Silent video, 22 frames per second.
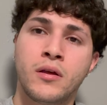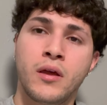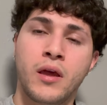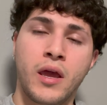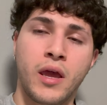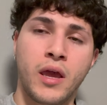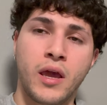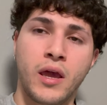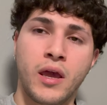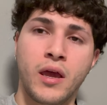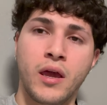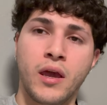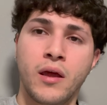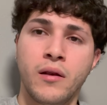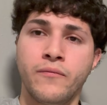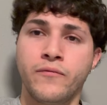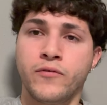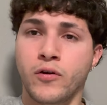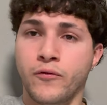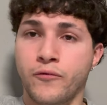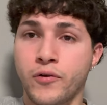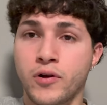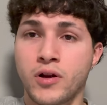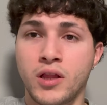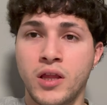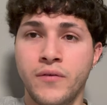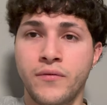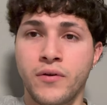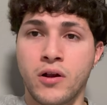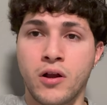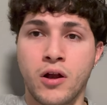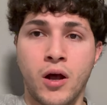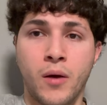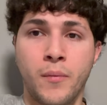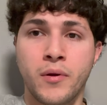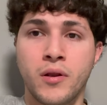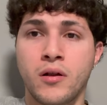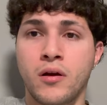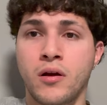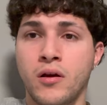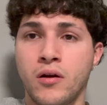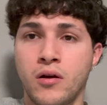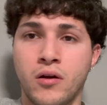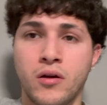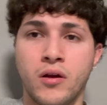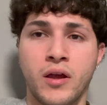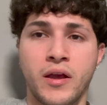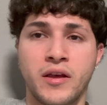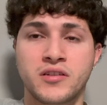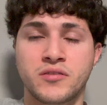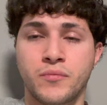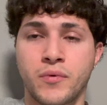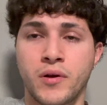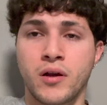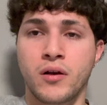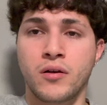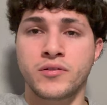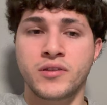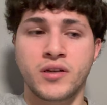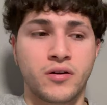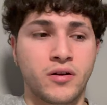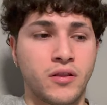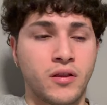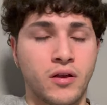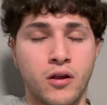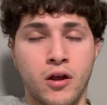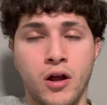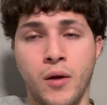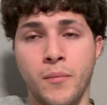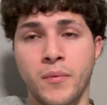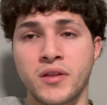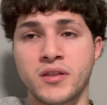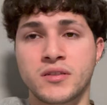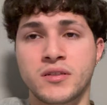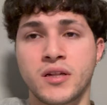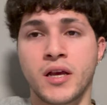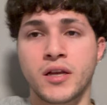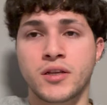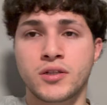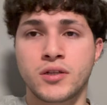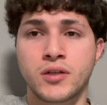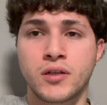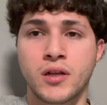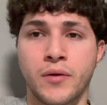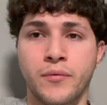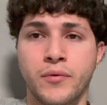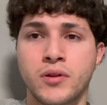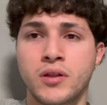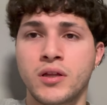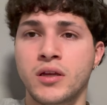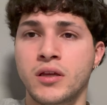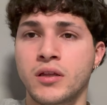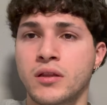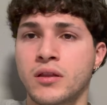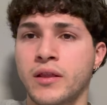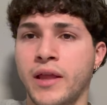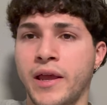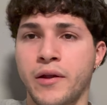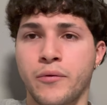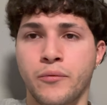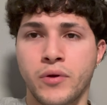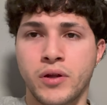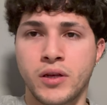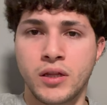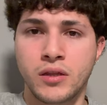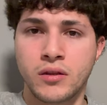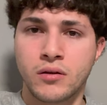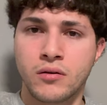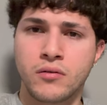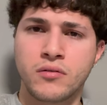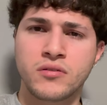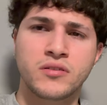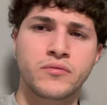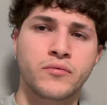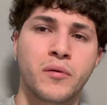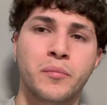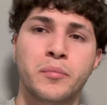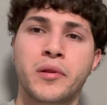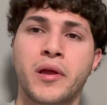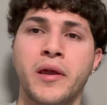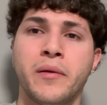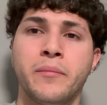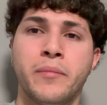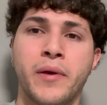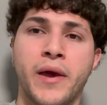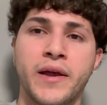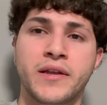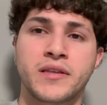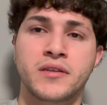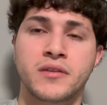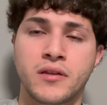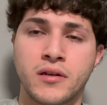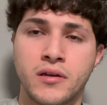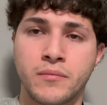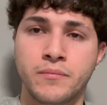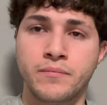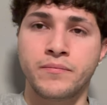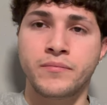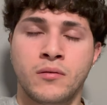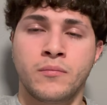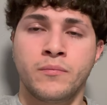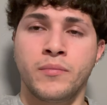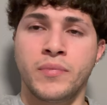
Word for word: And feel free to leave a comment on, as well down in the comment section. I really like reading those and replying back to them.